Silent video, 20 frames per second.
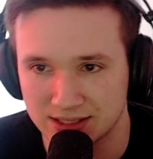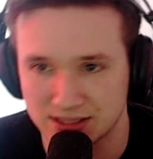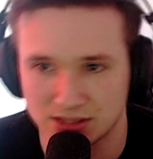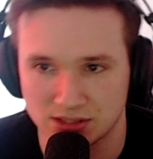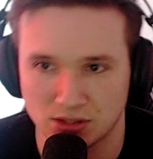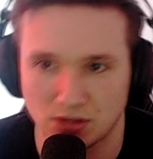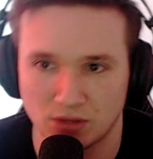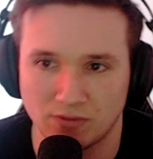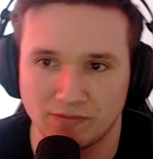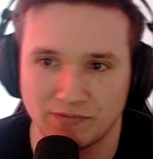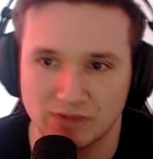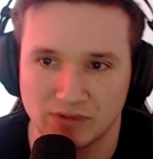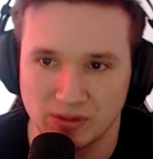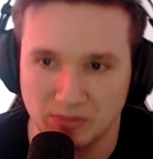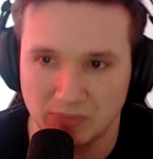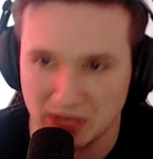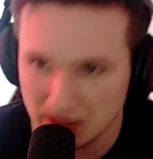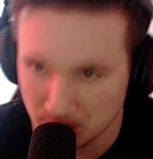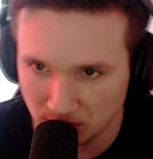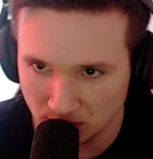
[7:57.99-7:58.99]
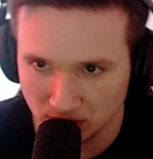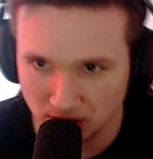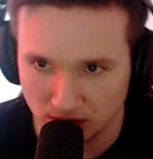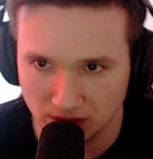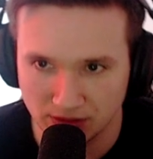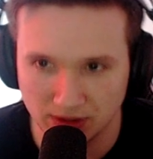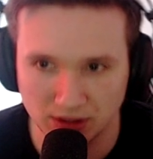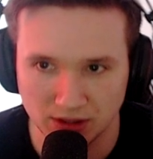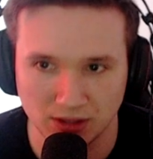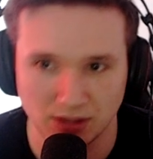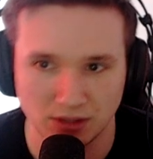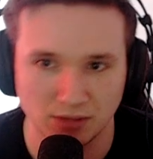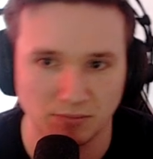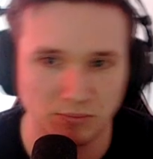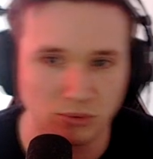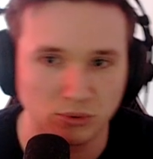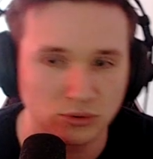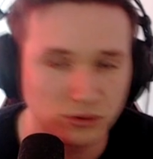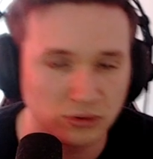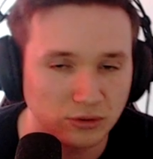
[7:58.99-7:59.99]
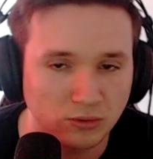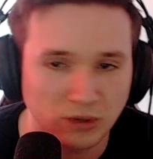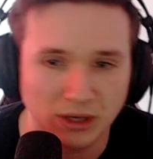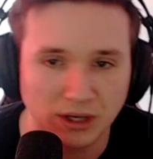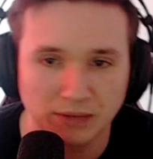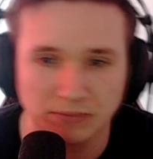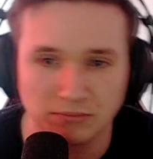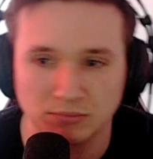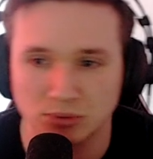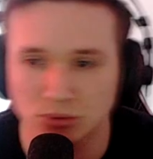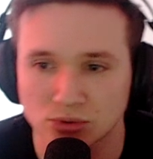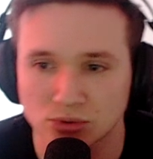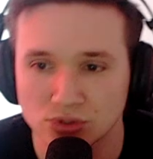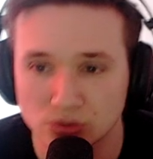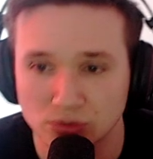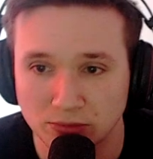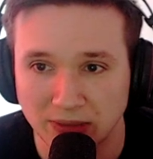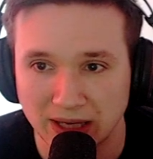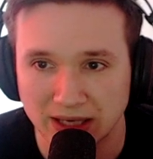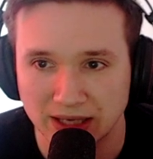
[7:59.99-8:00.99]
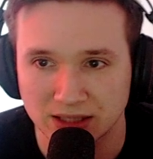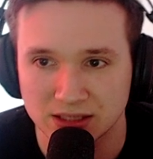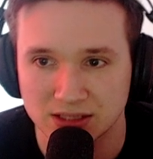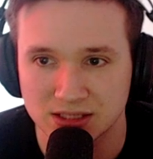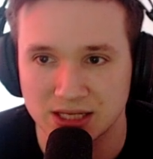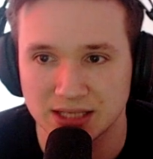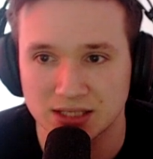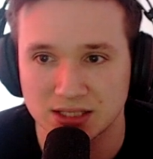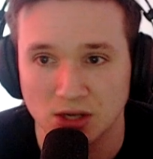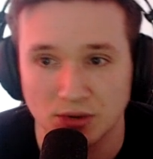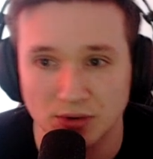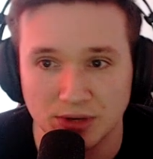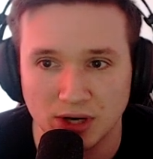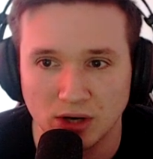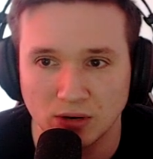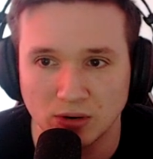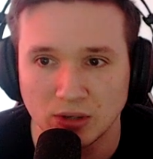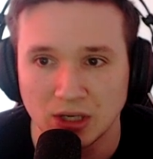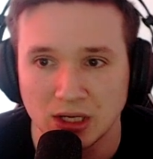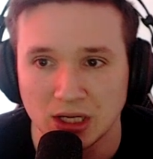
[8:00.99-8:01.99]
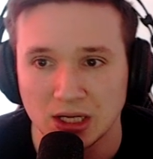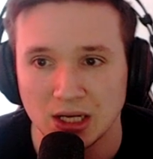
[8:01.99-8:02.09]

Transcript: So for the people, the pool 1, pool players, they don't know,